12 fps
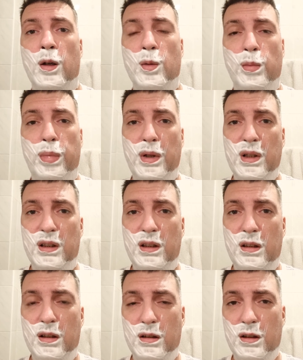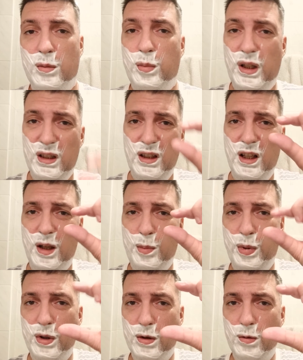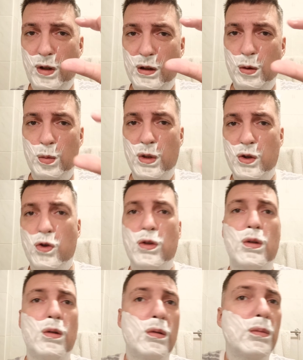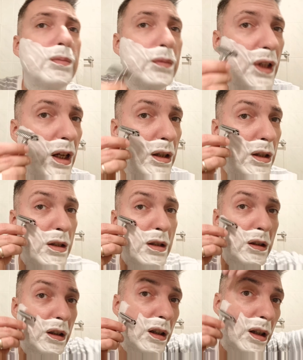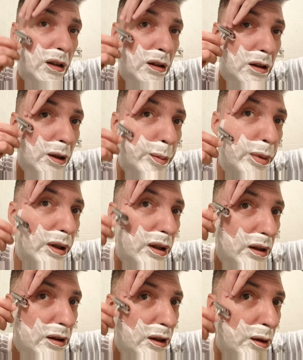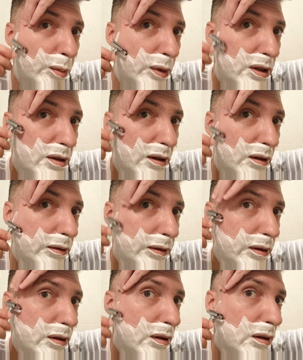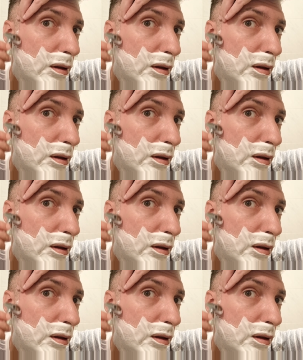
But the blade gap is way too much, so I easily end up cutting myself.